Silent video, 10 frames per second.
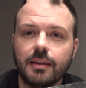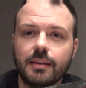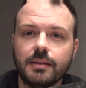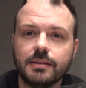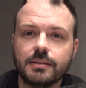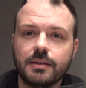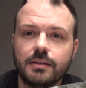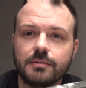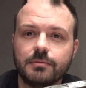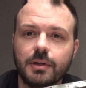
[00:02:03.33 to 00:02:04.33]
they're just
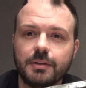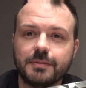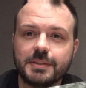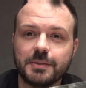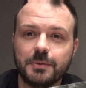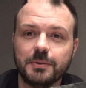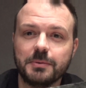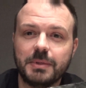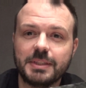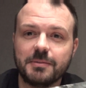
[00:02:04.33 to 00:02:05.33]
kind of rough sawn
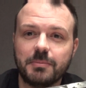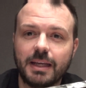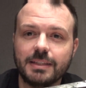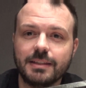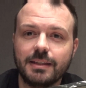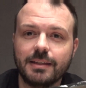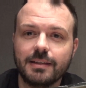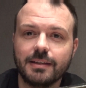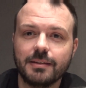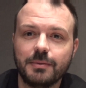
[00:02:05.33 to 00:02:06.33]
bits of plastic
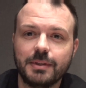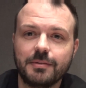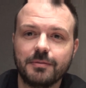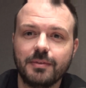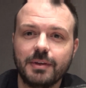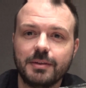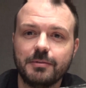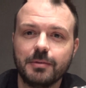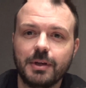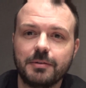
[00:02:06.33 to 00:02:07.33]
with very
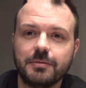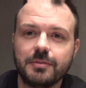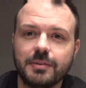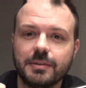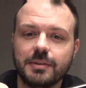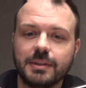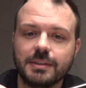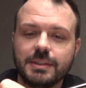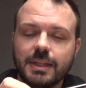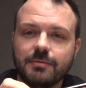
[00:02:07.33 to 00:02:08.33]
rough
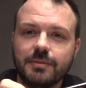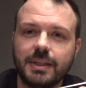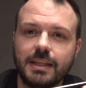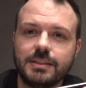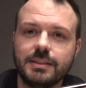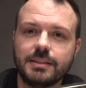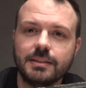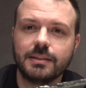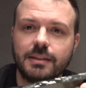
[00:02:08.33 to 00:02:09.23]
chamfered edges.